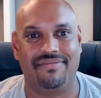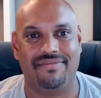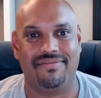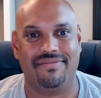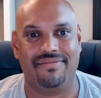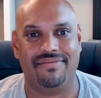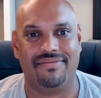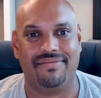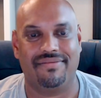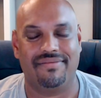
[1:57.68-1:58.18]

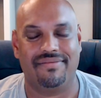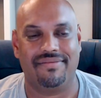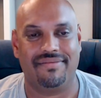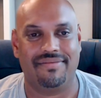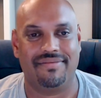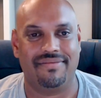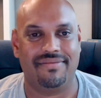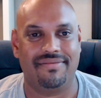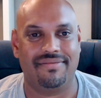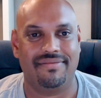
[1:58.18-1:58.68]

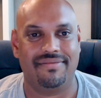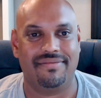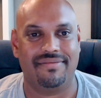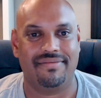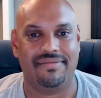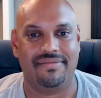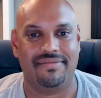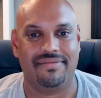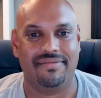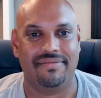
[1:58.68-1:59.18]

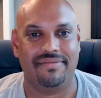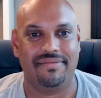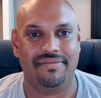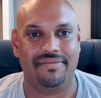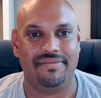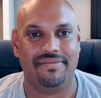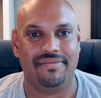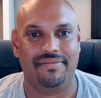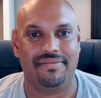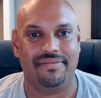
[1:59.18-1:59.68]

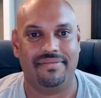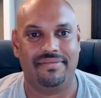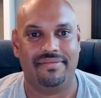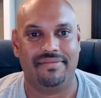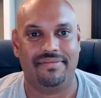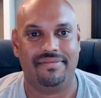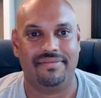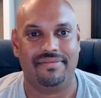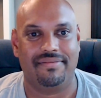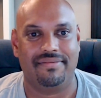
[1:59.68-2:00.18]

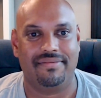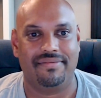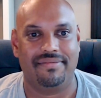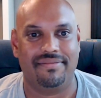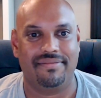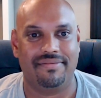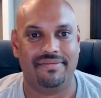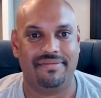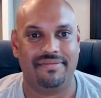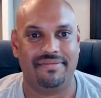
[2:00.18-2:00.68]

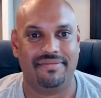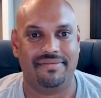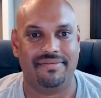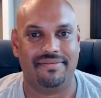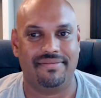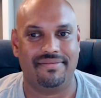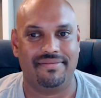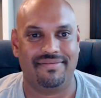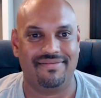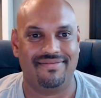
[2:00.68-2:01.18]

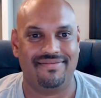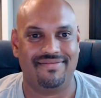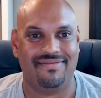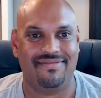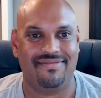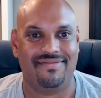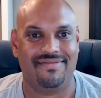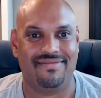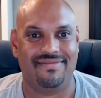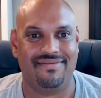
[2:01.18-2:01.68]

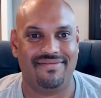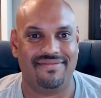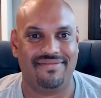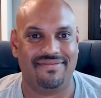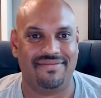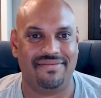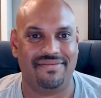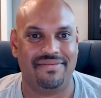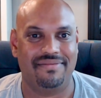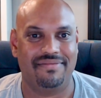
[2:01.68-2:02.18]

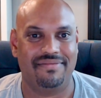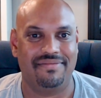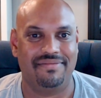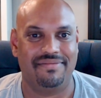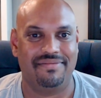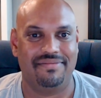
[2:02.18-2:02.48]
(not speaking)